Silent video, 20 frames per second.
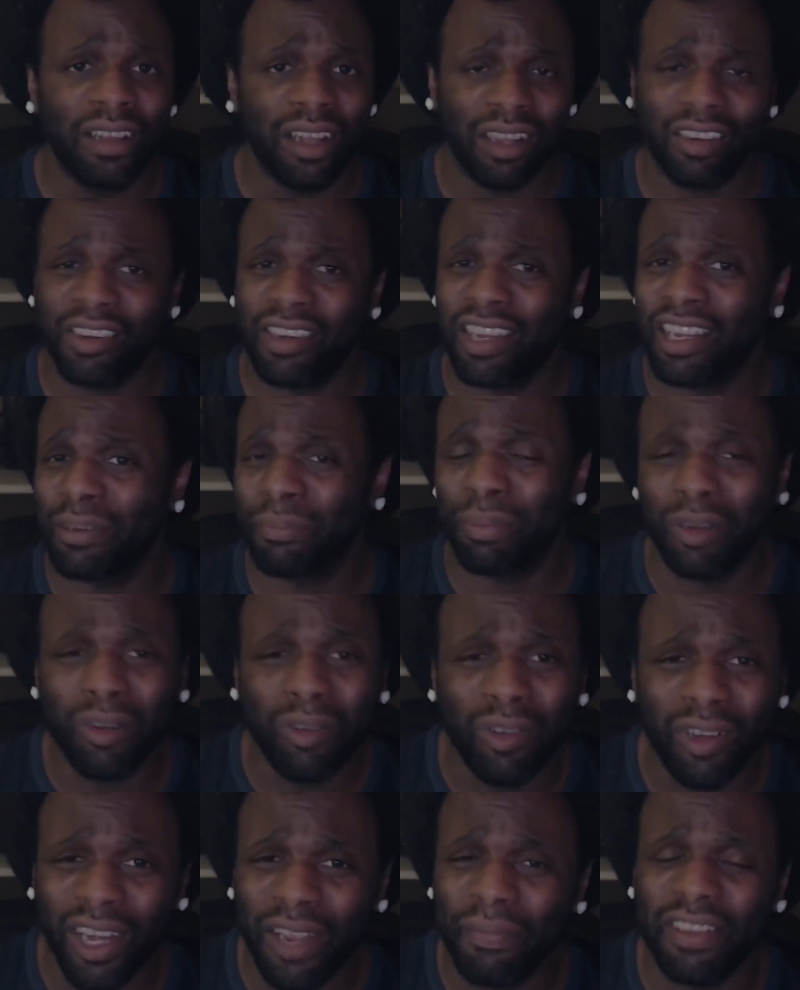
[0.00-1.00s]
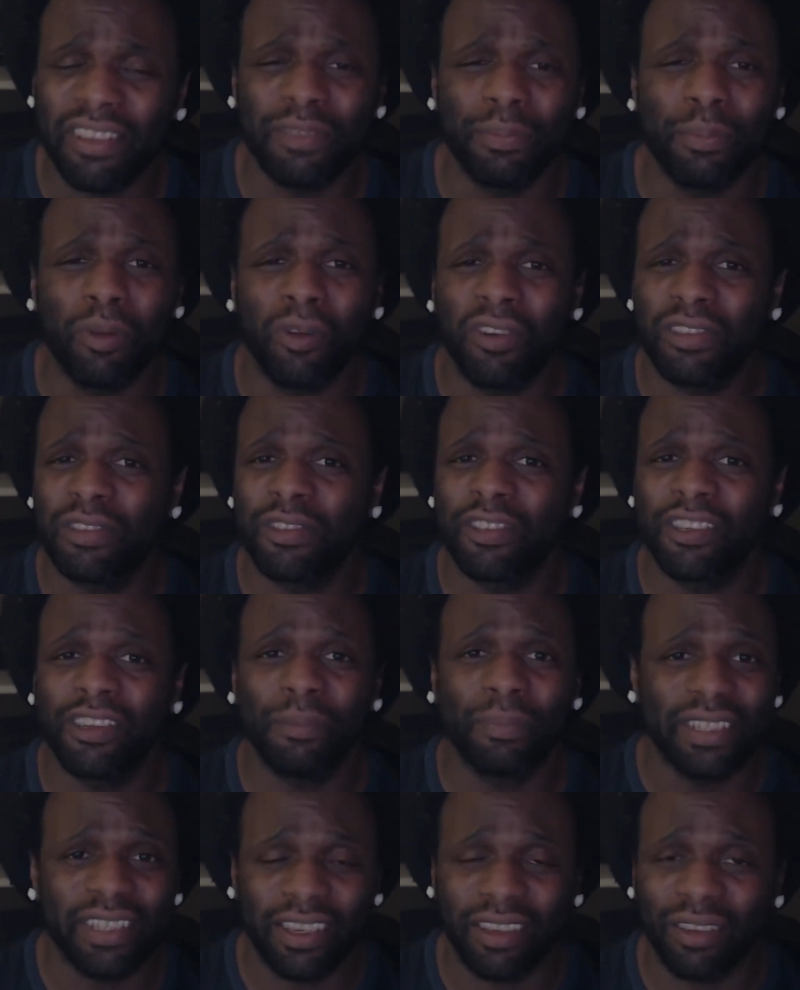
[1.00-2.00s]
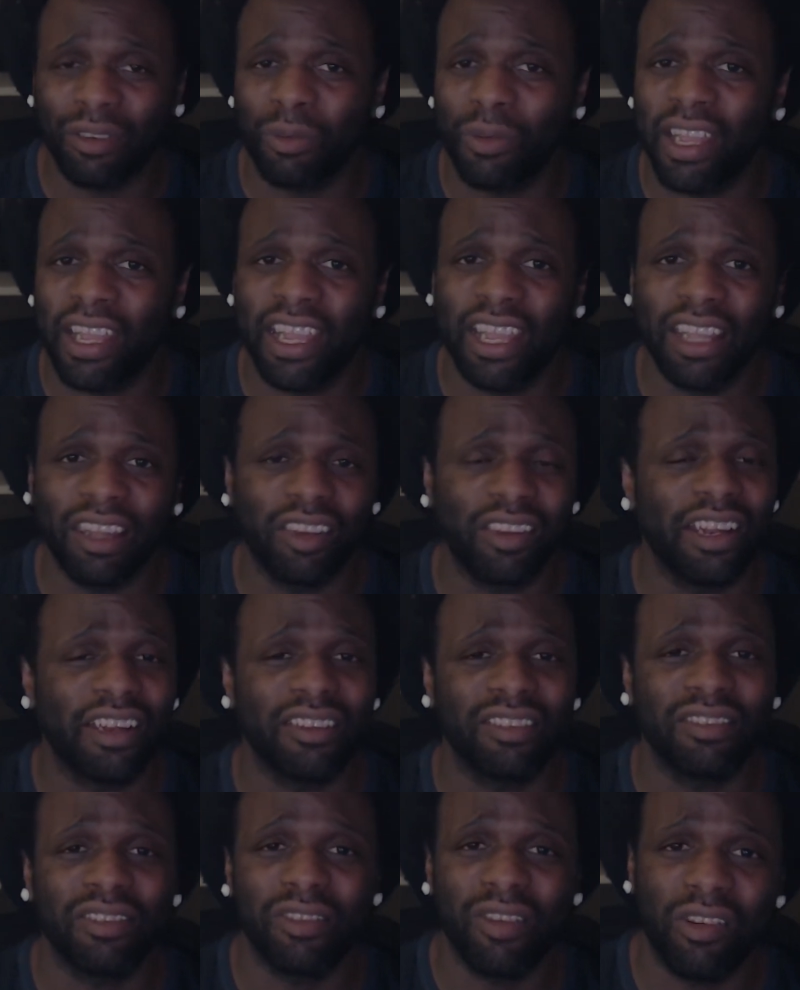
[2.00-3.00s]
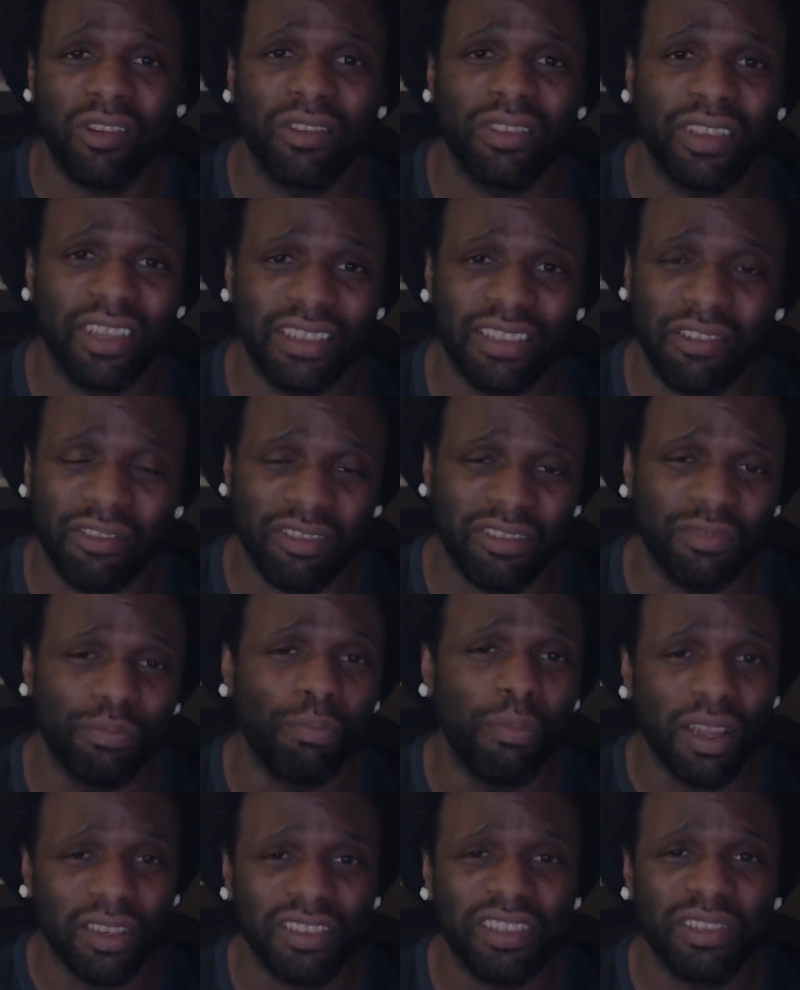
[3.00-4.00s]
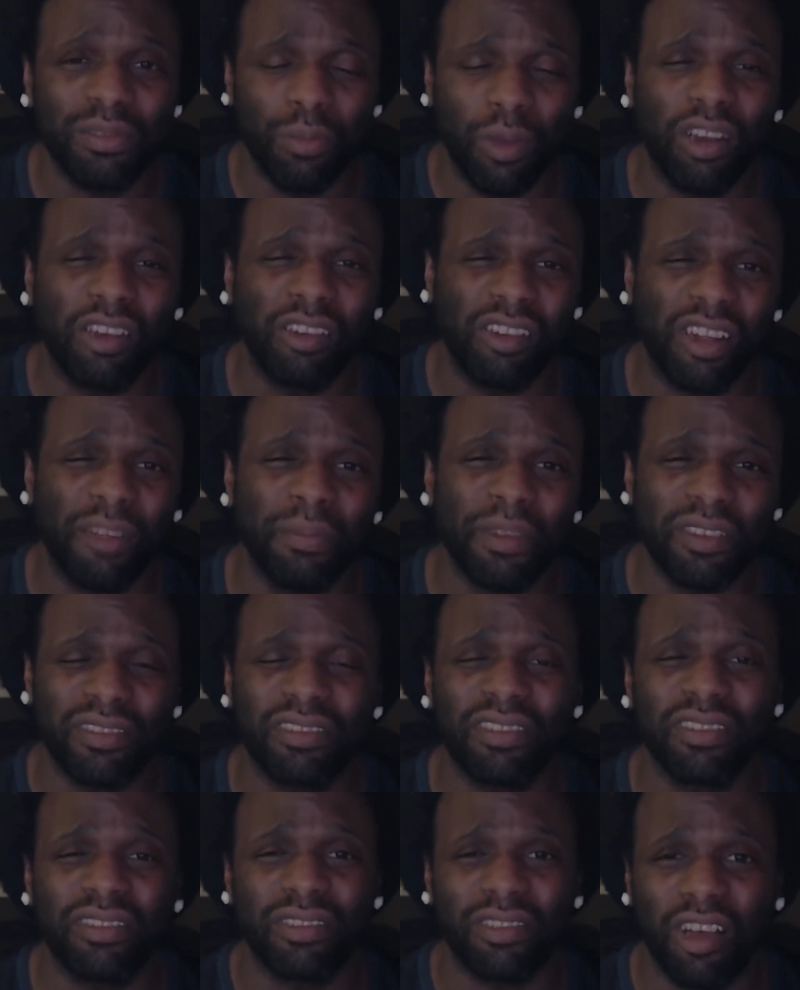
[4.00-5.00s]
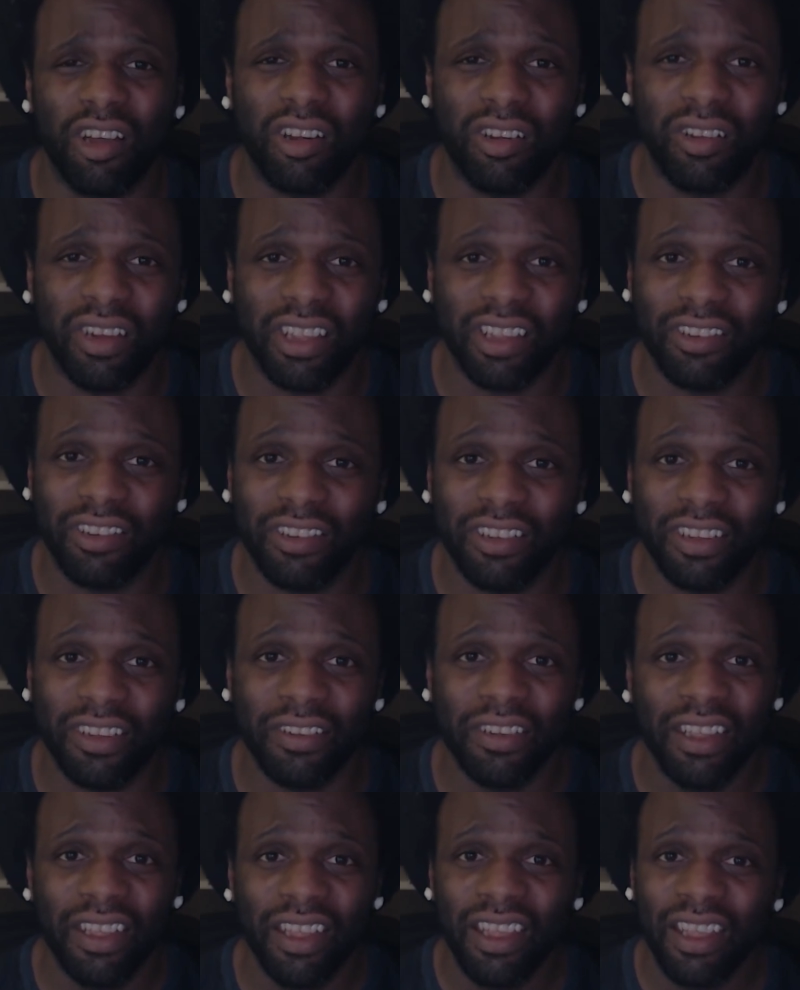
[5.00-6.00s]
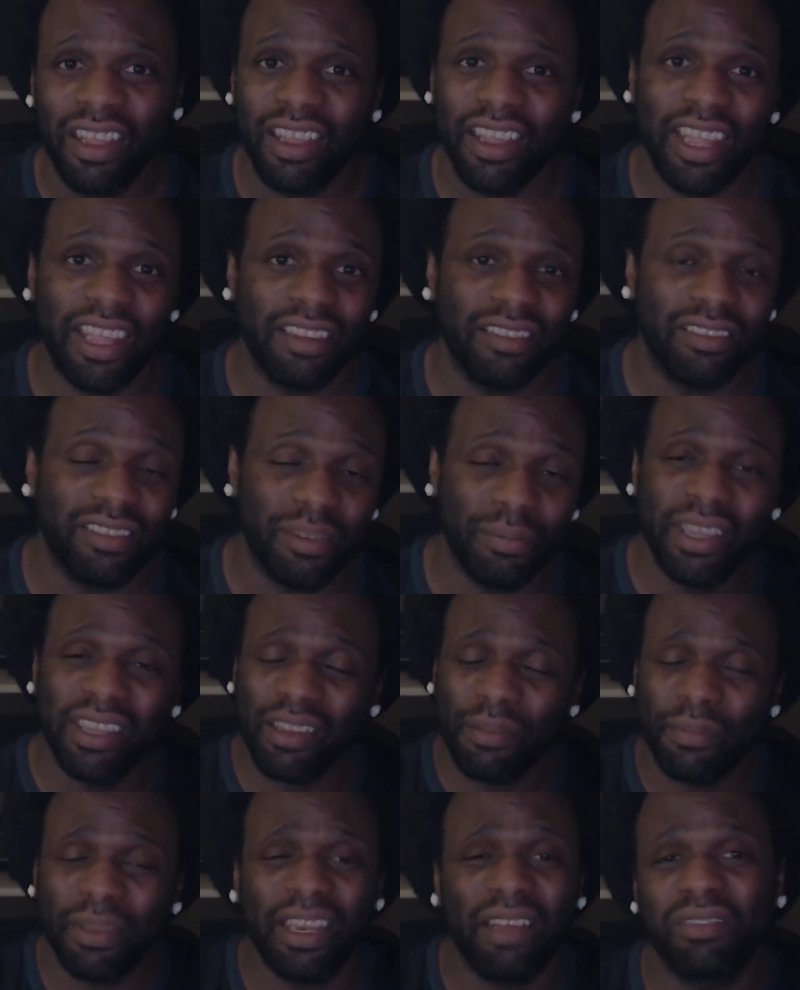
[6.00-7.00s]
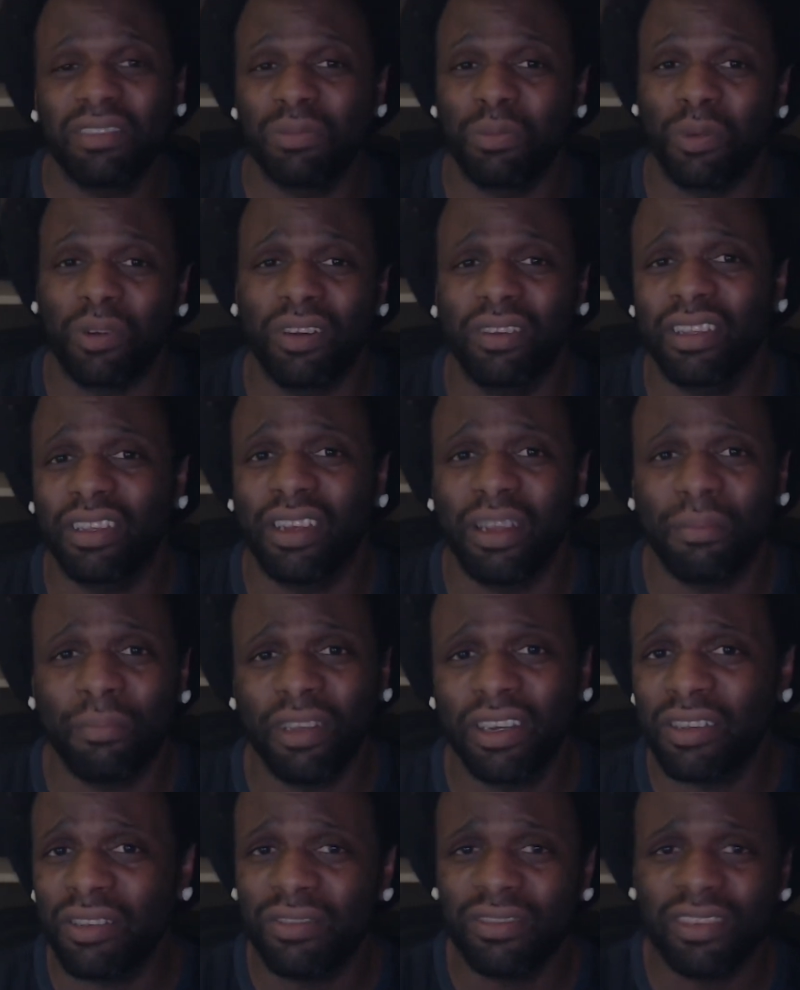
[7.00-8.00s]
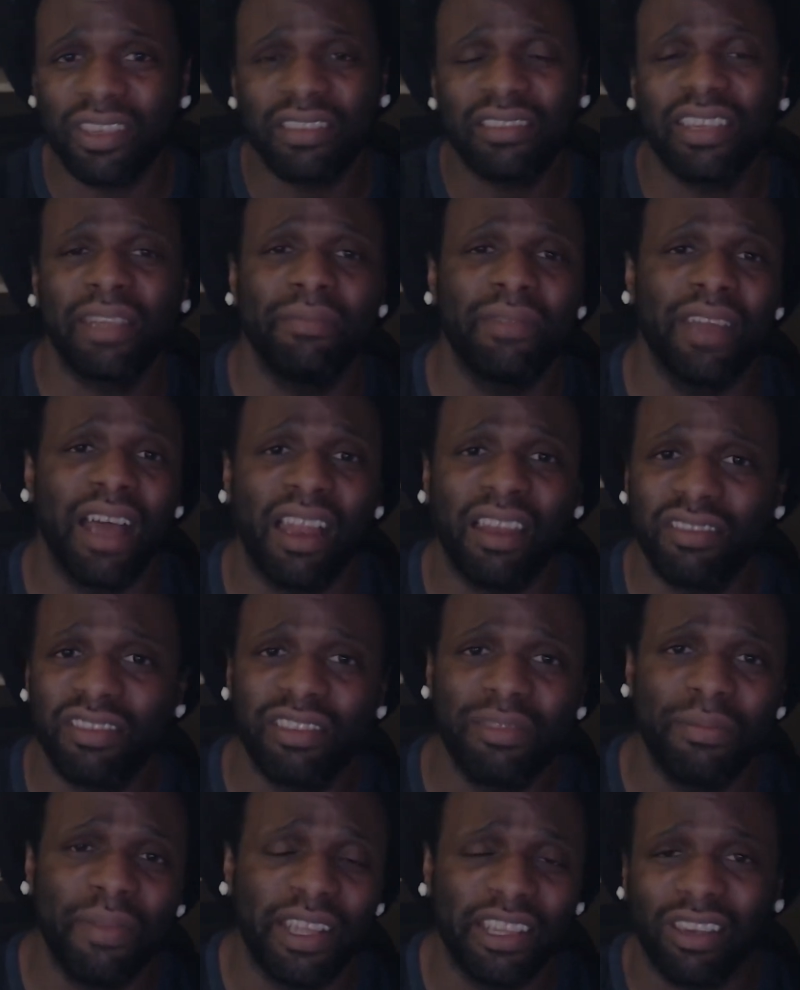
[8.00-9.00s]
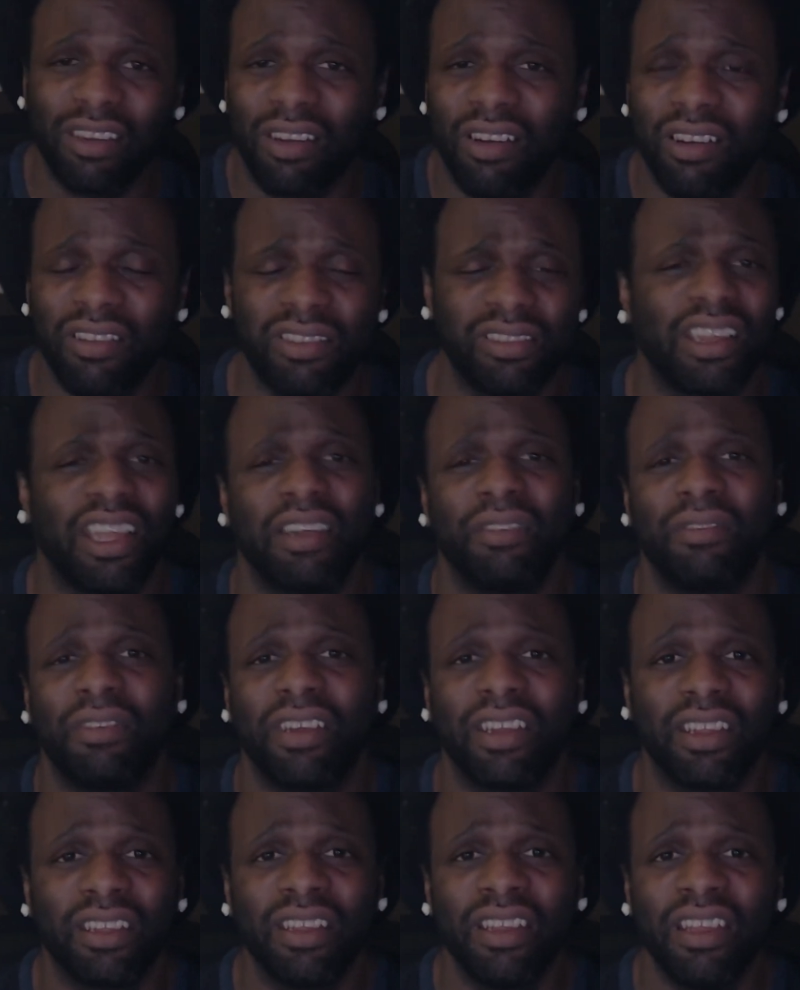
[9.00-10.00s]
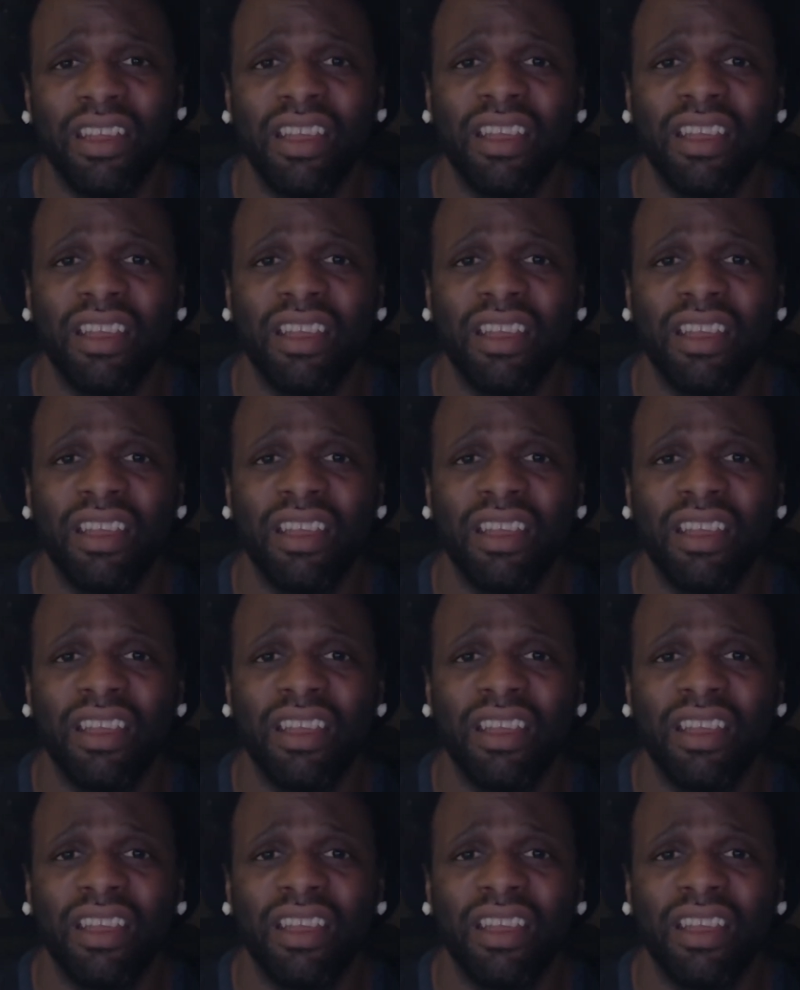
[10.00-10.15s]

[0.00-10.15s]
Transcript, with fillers: I learned how to program these boards in a particular way. I learned how to solder on things that were much smaller than I'm used to soldering on. And to me, I mean, that was worth it. I'm going to use that same knowledge to make the larger light ring.